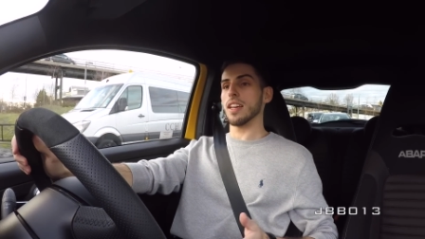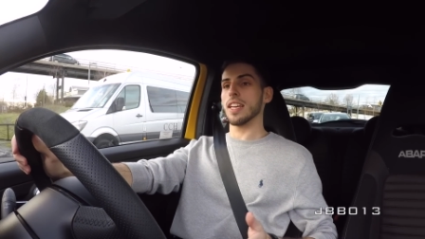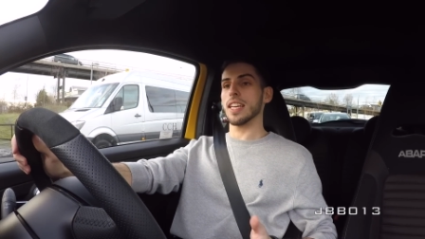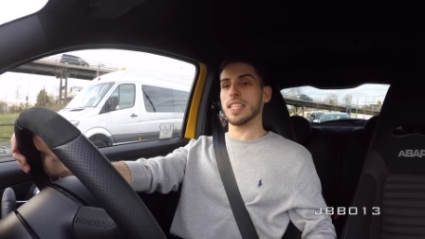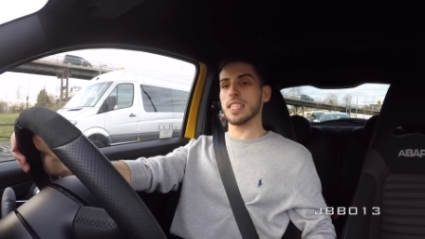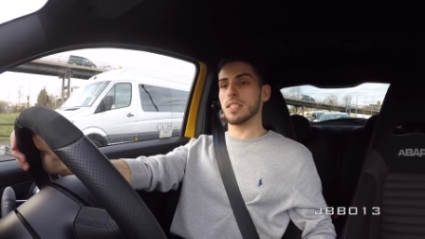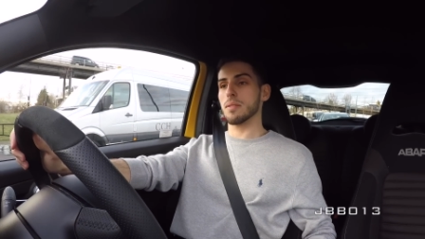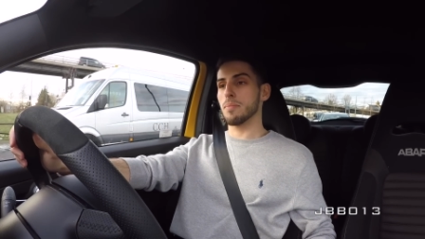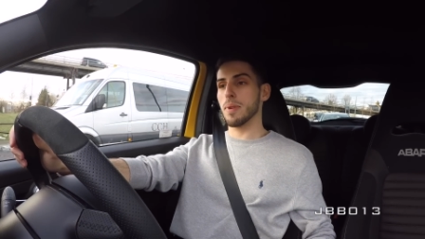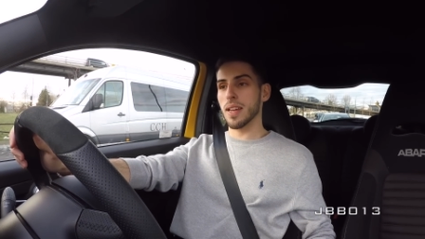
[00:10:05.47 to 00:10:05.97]

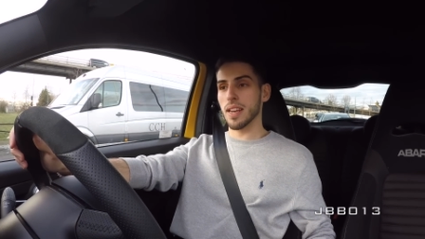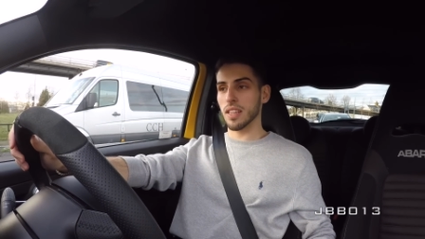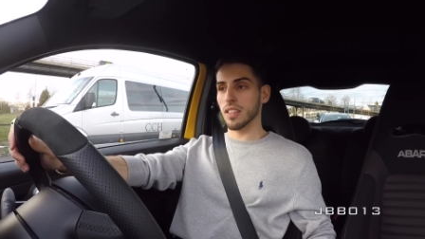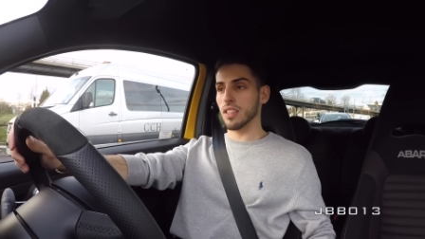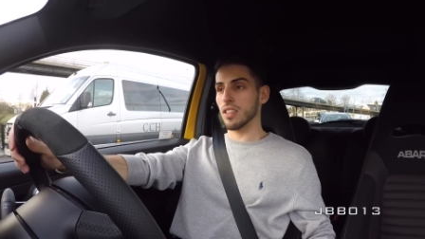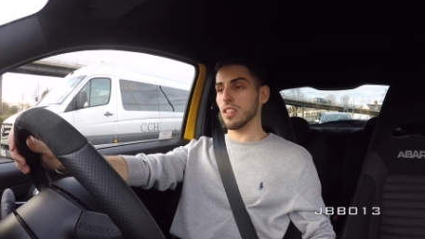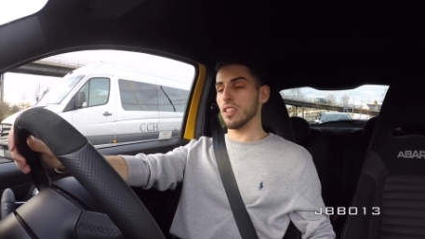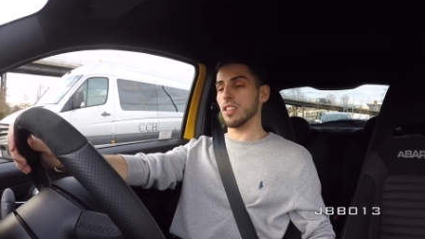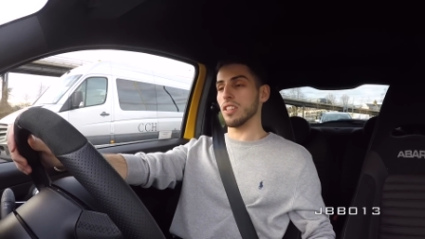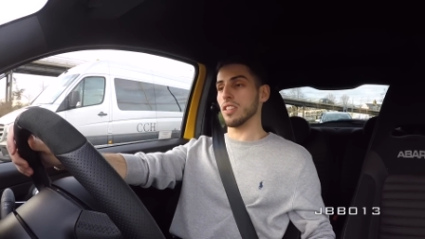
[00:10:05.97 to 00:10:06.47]
is a better
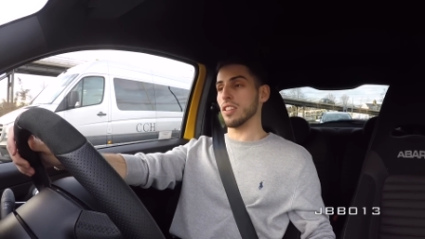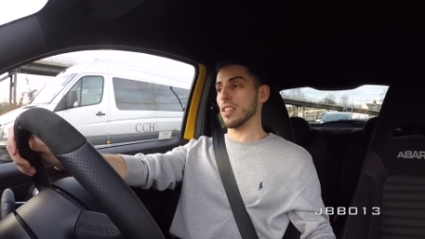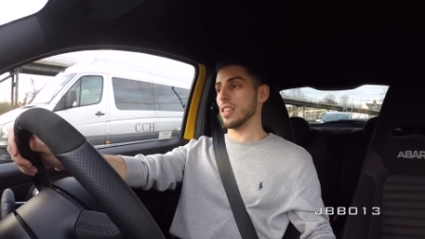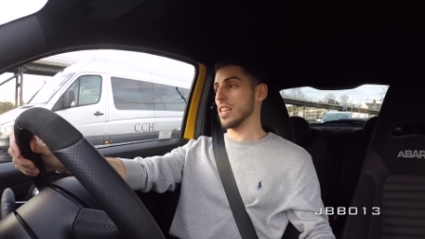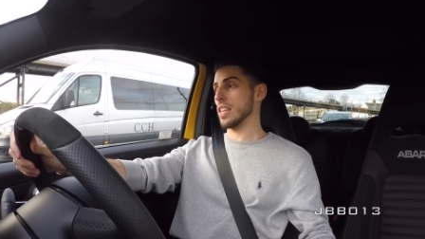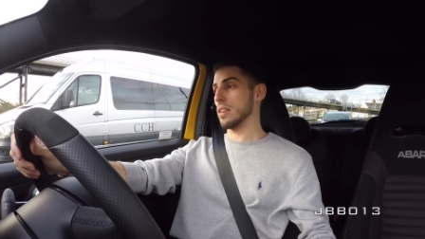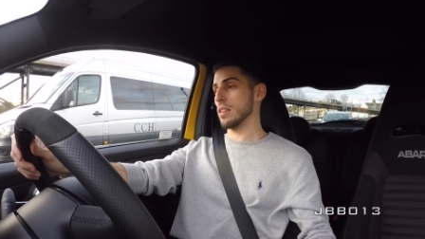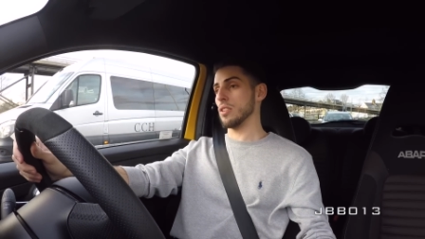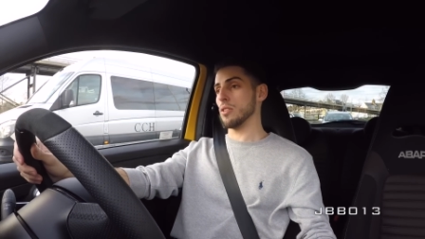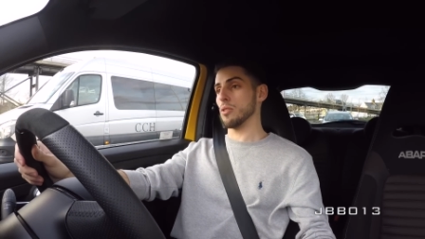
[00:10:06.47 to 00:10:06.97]
car
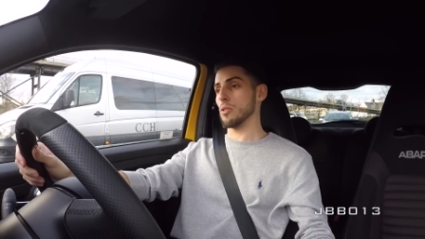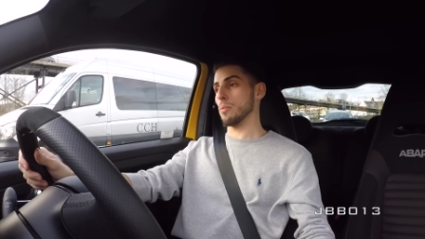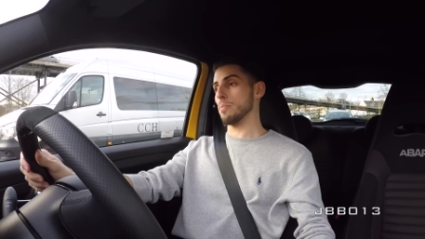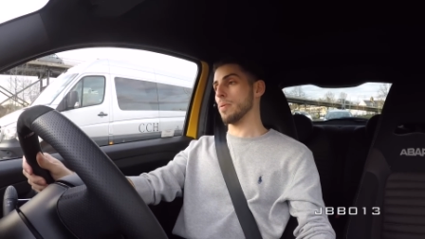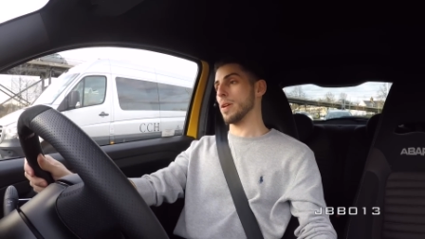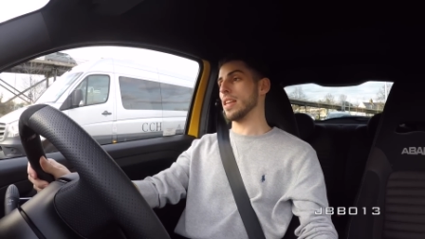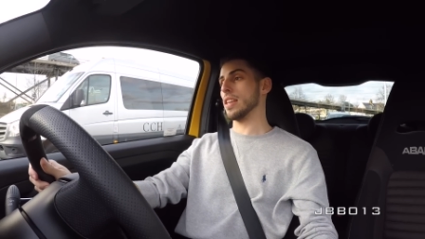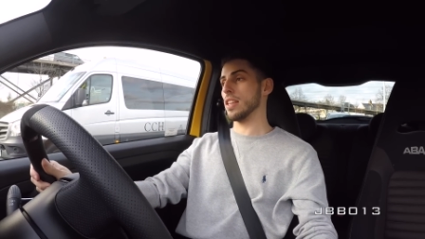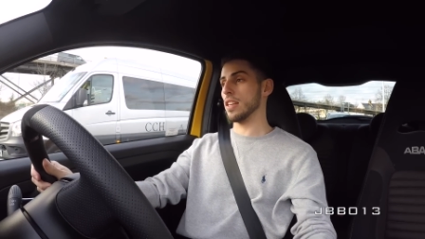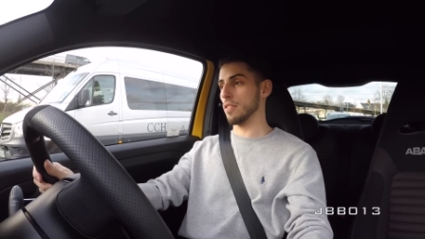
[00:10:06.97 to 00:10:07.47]
in your
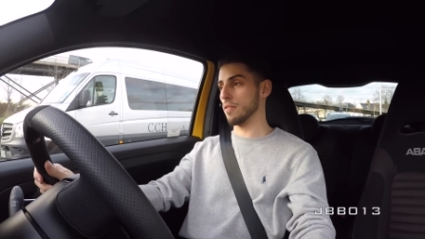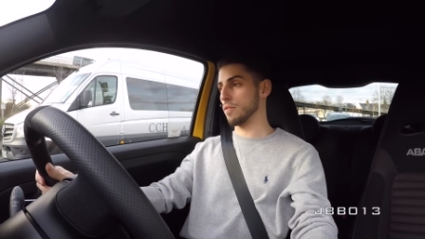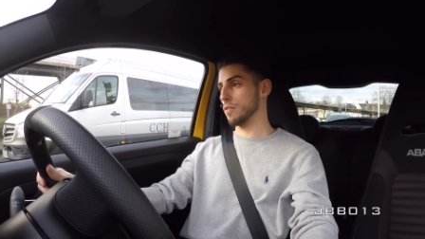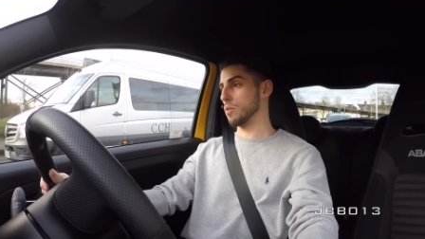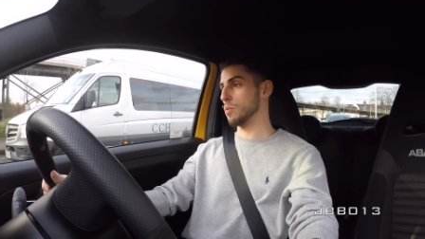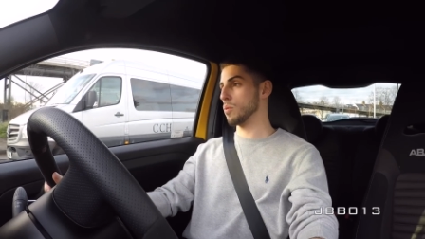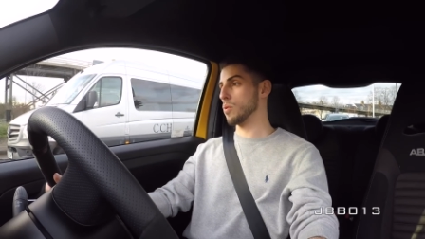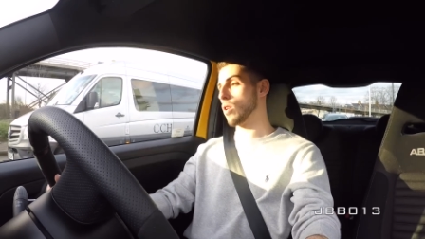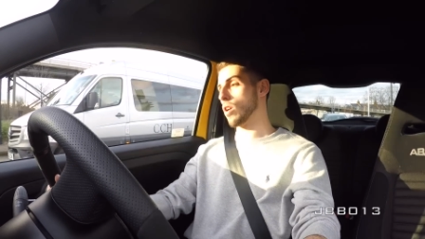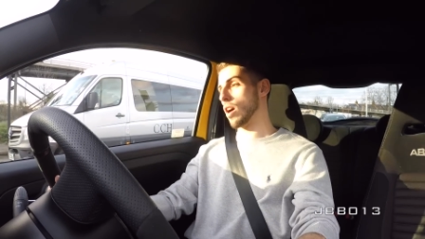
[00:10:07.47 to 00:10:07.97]
opinion for
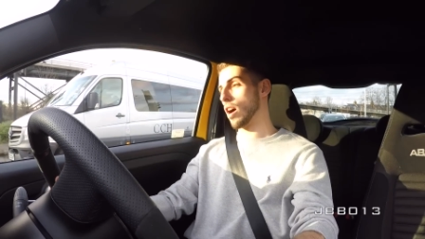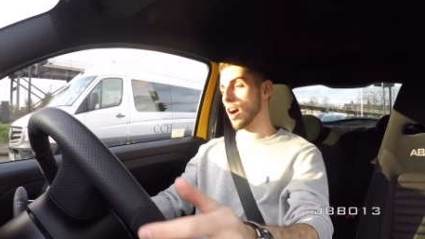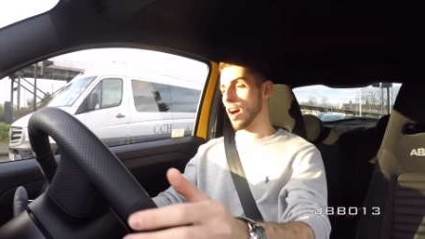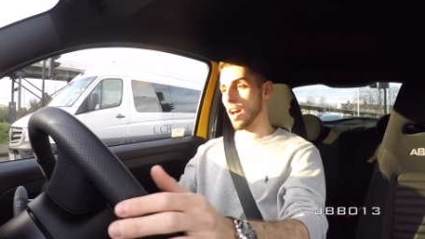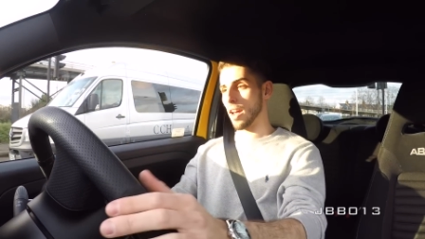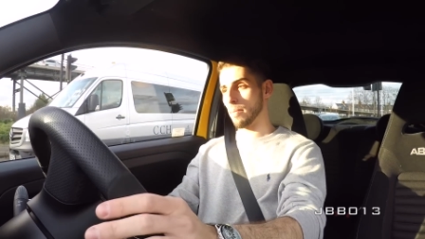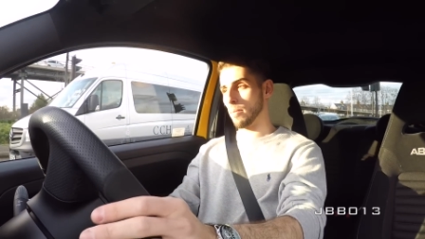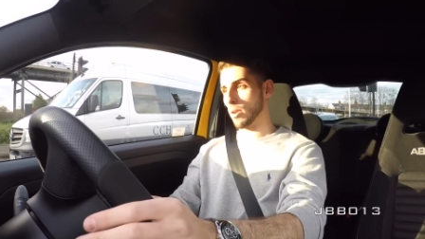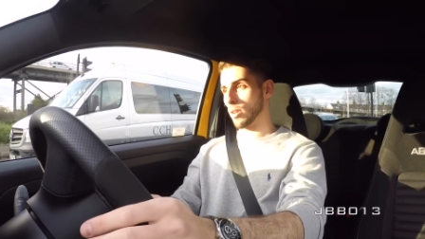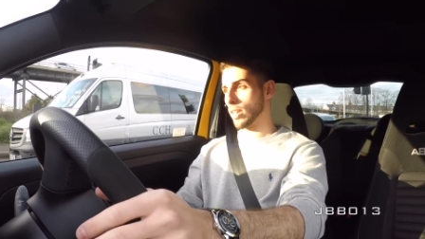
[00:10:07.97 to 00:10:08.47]
what
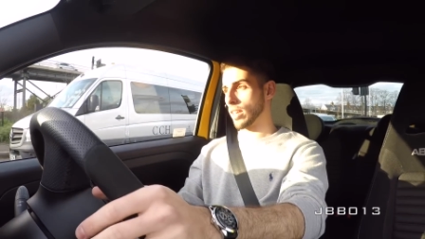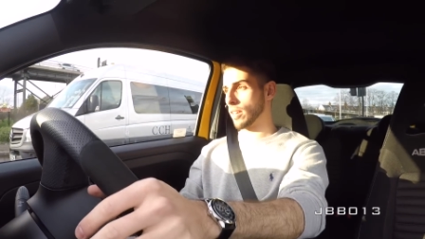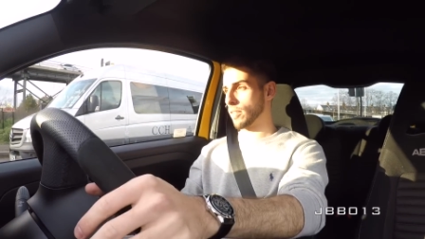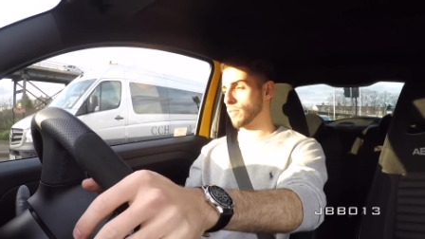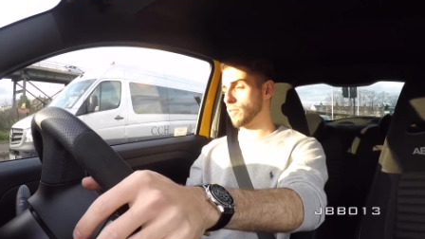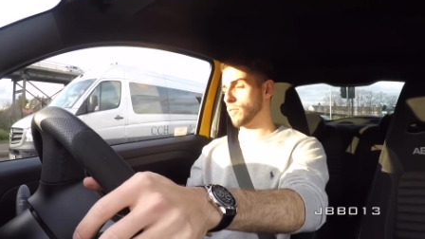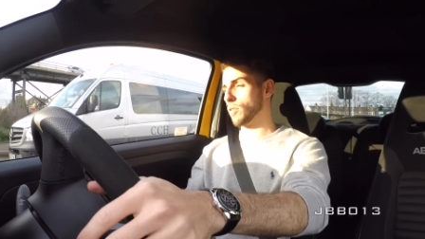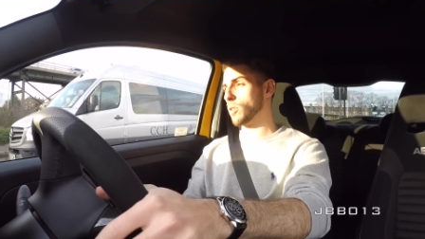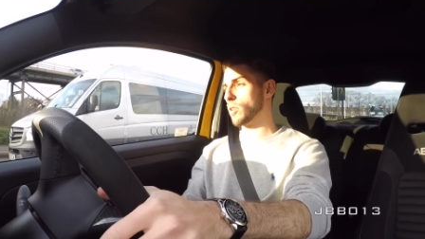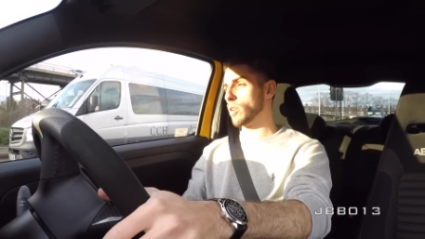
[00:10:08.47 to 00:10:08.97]
I'm looking
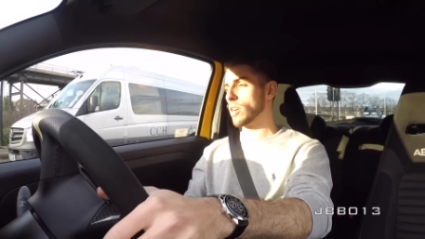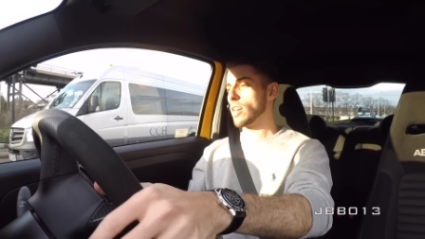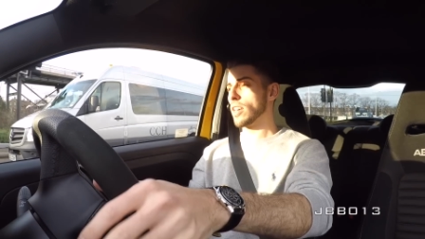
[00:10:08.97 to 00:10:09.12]
for,